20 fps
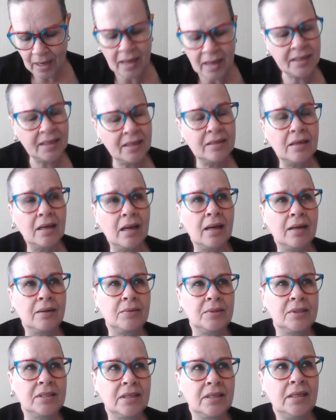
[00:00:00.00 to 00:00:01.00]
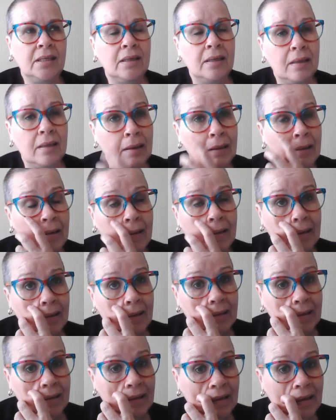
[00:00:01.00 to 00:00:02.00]
I don't like whiskey.
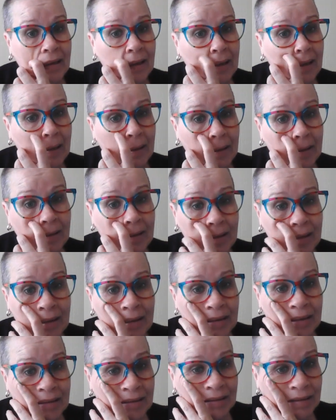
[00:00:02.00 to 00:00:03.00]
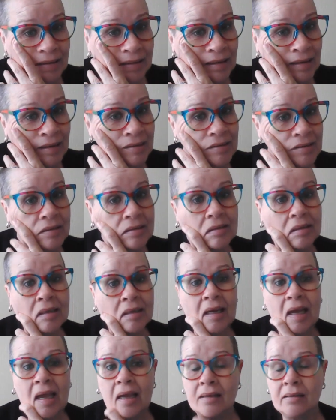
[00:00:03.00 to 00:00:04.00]
The
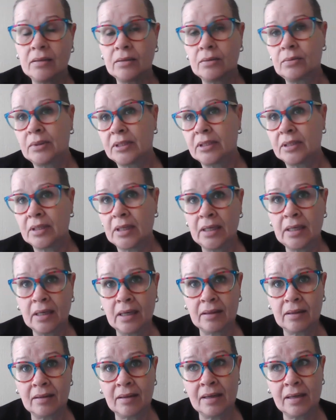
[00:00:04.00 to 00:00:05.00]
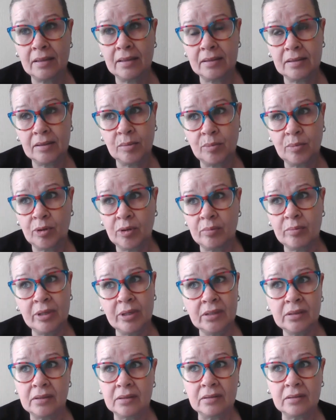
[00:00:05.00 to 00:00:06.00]
closest I get to whiskey, I think it's a
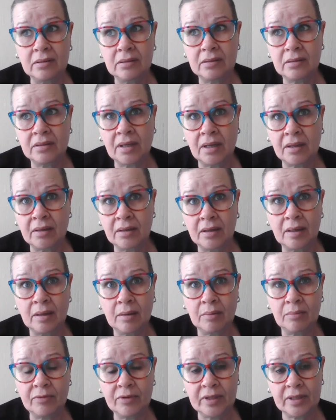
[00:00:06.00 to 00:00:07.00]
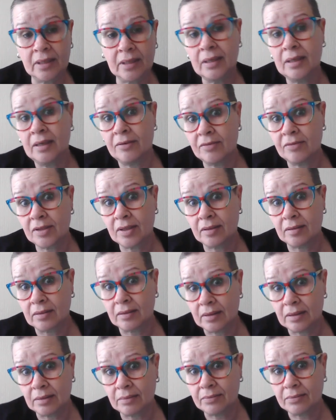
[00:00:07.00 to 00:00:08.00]
bourbon. It's Southern Comfort. I love
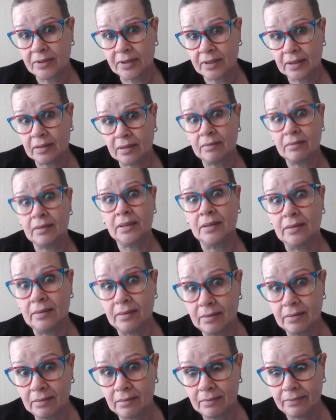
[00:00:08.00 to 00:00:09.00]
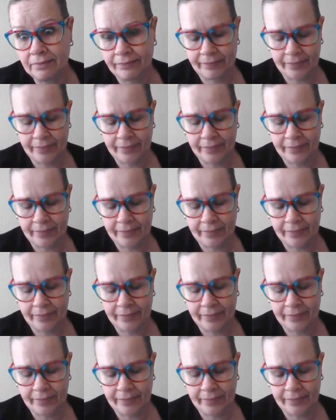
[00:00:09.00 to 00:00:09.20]
Southern Comfort. I really do.